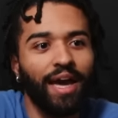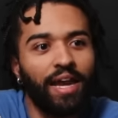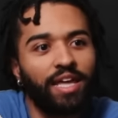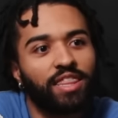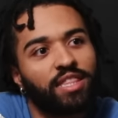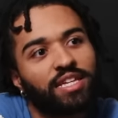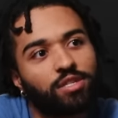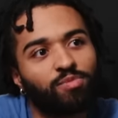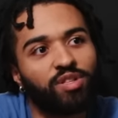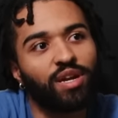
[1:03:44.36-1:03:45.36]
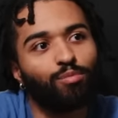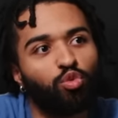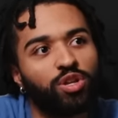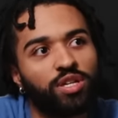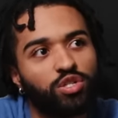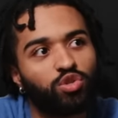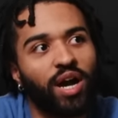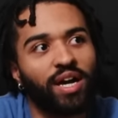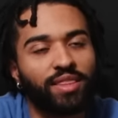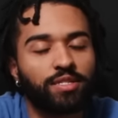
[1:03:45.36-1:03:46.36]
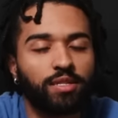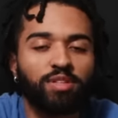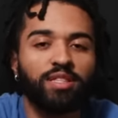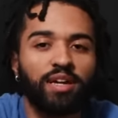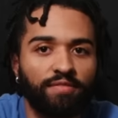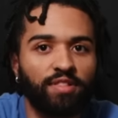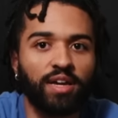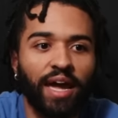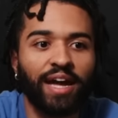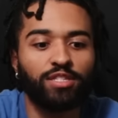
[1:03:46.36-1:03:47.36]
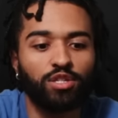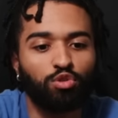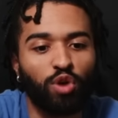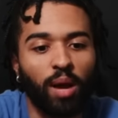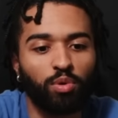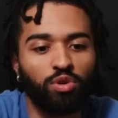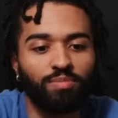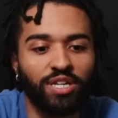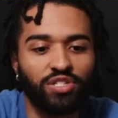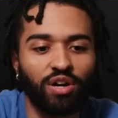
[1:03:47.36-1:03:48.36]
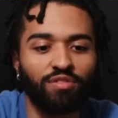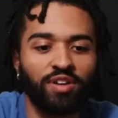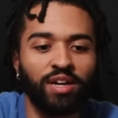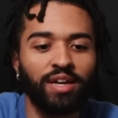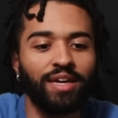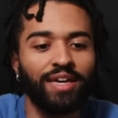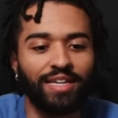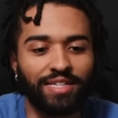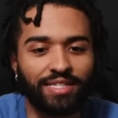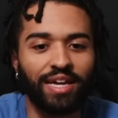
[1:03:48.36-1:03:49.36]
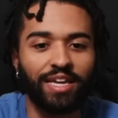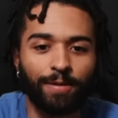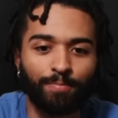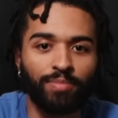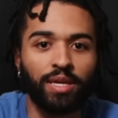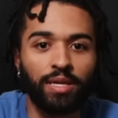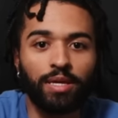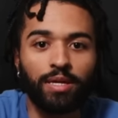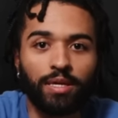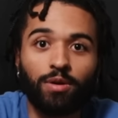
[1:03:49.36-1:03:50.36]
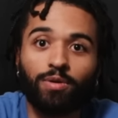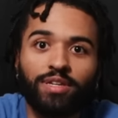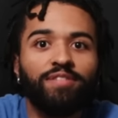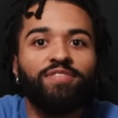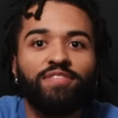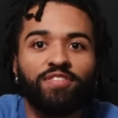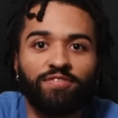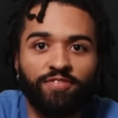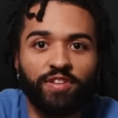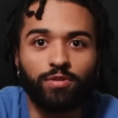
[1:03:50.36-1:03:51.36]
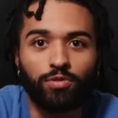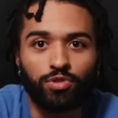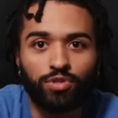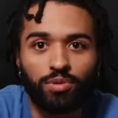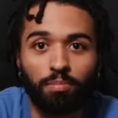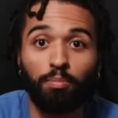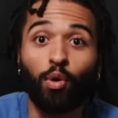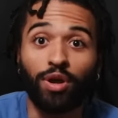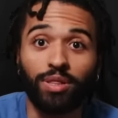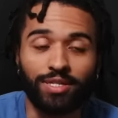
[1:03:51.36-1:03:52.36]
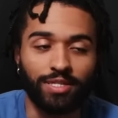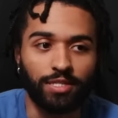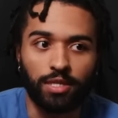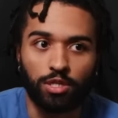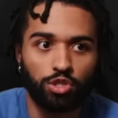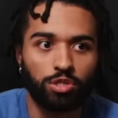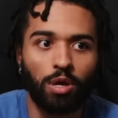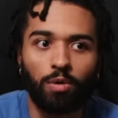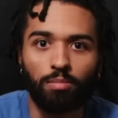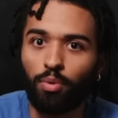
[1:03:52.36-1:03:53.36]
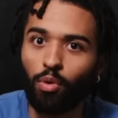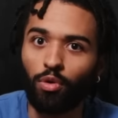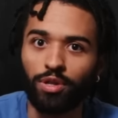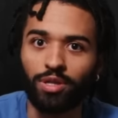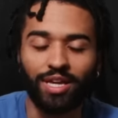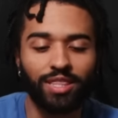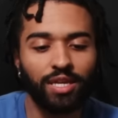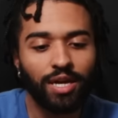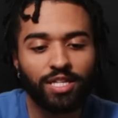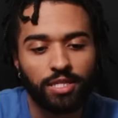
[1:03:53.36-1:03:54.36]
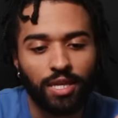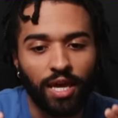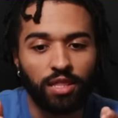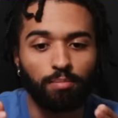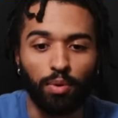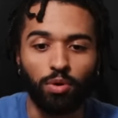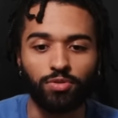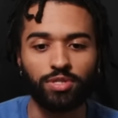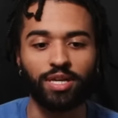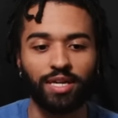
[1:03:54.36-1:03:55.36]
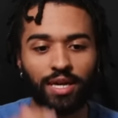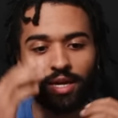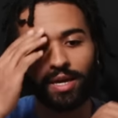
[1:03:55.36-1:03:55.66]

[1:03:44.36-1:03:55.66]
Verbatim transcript: And I think that's something that I'm really trying. That's something that I've like had to grapple with myself is like, you know, even if it feels pointless. It's like so important. Like the nuts and the bolts. Like